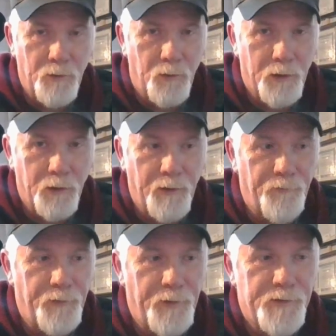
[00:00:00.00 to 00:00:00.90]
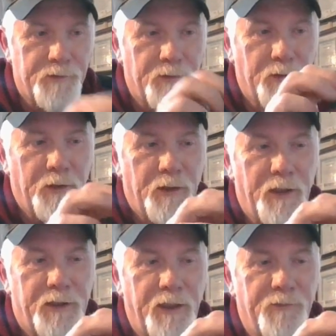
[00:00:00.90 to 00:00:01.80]
workaround for this.
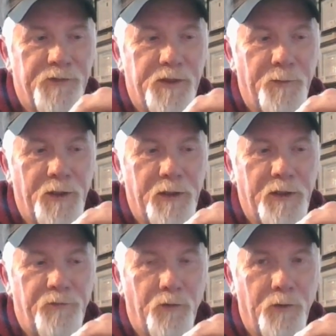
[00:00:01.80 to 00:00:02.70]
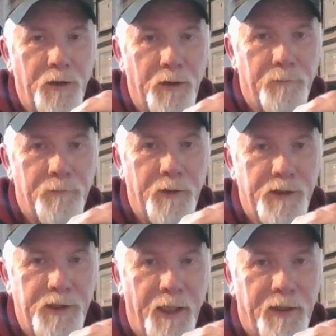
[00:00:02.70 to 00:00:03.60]
It gives stability for the, the
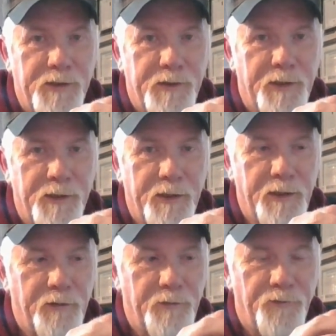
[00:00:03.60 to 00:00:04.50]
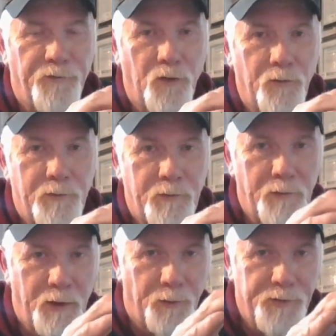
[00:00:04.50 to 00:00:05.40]
jackets that's in there. The foam
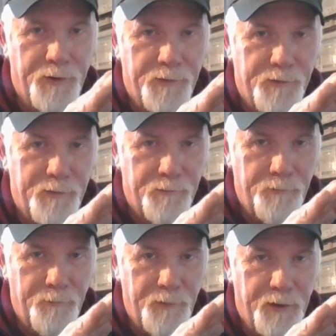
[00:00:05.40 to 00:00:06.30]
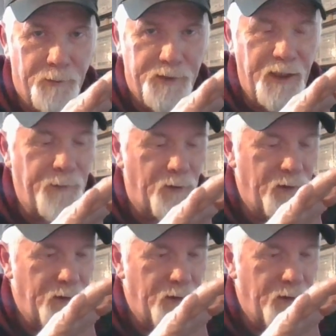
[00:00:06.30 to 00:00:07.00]
helps it become stable.